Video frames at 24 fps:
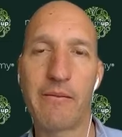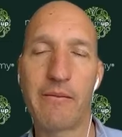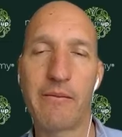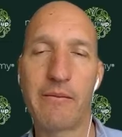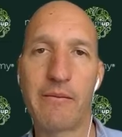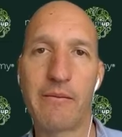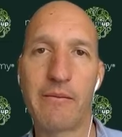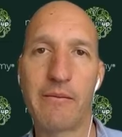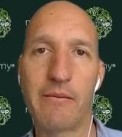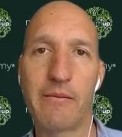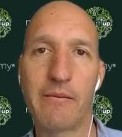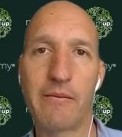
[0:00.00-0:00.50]

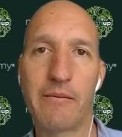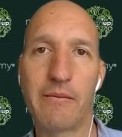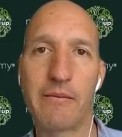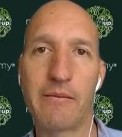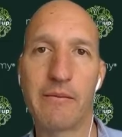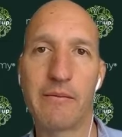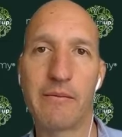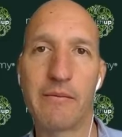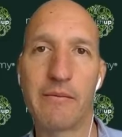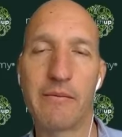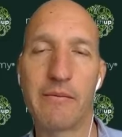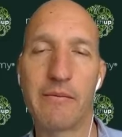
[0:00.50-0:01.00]

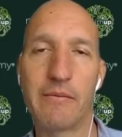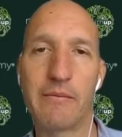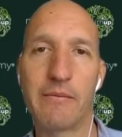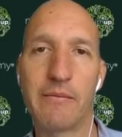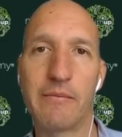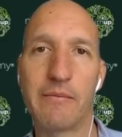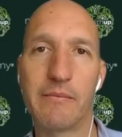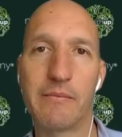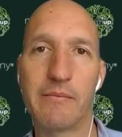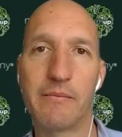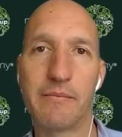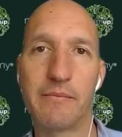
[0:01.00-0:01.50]

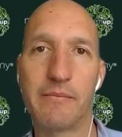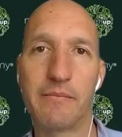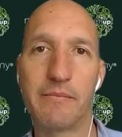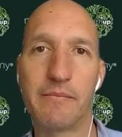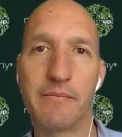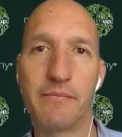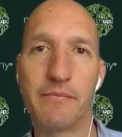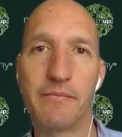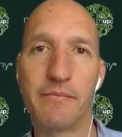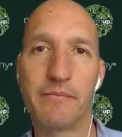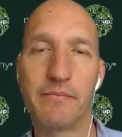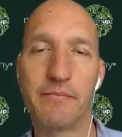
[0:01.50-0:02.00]

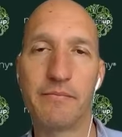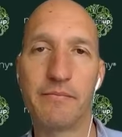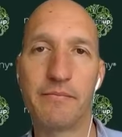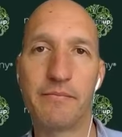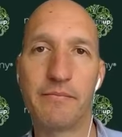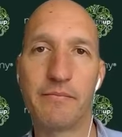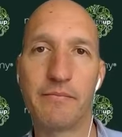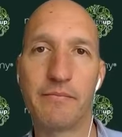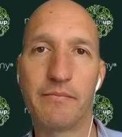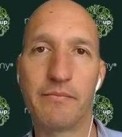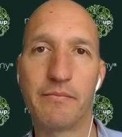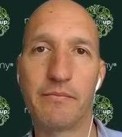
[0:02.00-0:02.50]

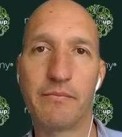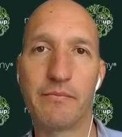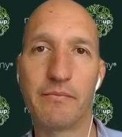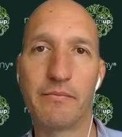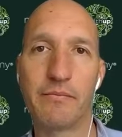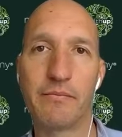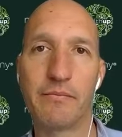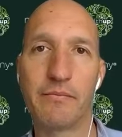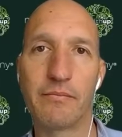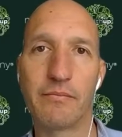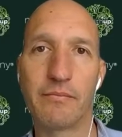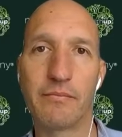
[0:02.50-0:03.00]

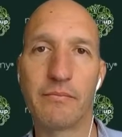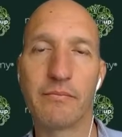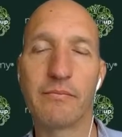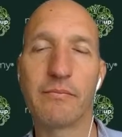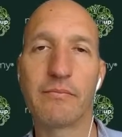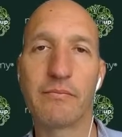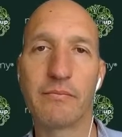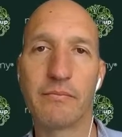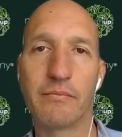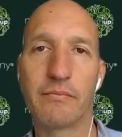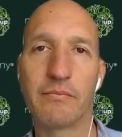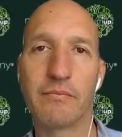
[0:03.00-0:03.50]

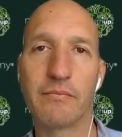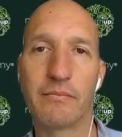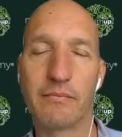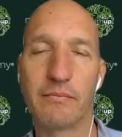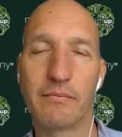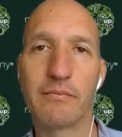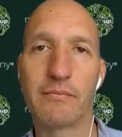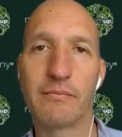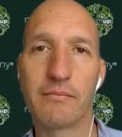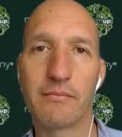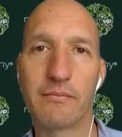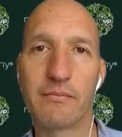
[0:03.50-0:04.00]

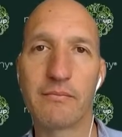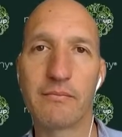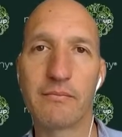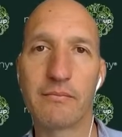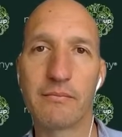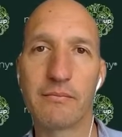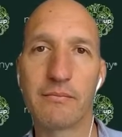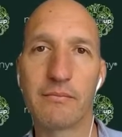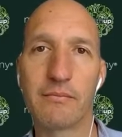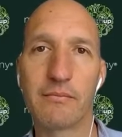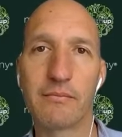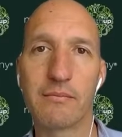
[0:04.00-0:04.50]

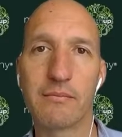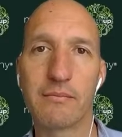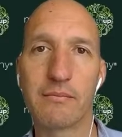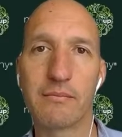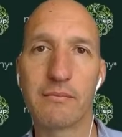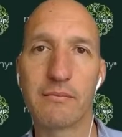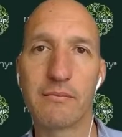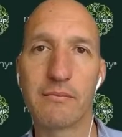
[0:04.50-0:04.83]
No words are spoken by the person on screen.